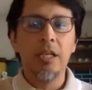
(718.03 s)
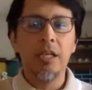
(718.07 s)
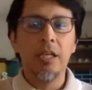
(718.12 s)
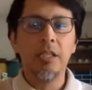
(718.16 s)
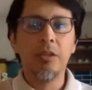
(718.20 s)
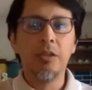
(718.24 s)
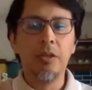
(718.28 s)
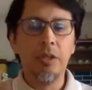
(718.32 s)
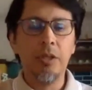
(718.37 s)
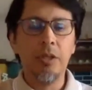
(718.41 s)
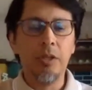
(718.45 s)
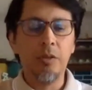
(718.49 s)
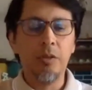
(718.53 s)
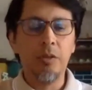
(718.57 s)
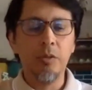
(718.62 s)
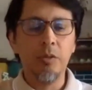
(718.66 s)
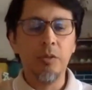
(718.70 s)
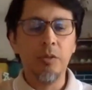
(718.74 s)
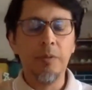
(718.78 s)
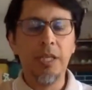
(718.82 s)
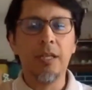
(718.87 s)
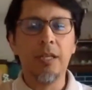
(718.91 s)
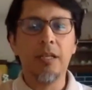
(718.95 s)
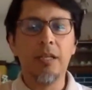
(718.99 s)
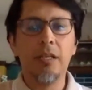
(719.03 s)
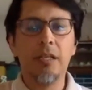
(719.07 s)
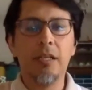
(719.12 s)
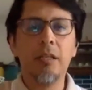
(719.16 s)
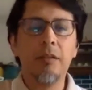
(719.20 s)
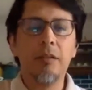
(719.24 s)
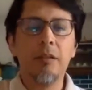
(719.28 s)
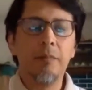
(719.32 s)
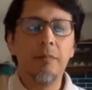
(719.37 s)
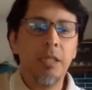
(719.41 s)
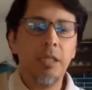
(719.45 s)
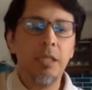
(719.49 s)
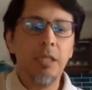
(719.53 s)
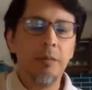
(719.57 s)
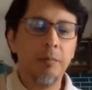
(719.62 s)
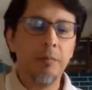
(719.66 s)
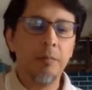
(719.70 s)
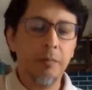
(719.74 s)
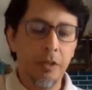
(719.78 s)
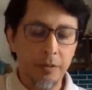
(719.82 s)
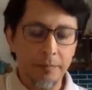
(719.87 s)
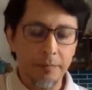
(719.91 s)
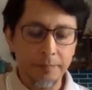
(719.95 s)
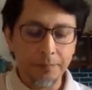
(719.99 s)
it's going to be a little bit
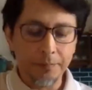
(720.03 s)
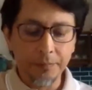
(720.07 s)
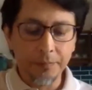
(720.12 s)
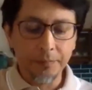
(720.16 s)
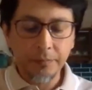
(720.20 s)
more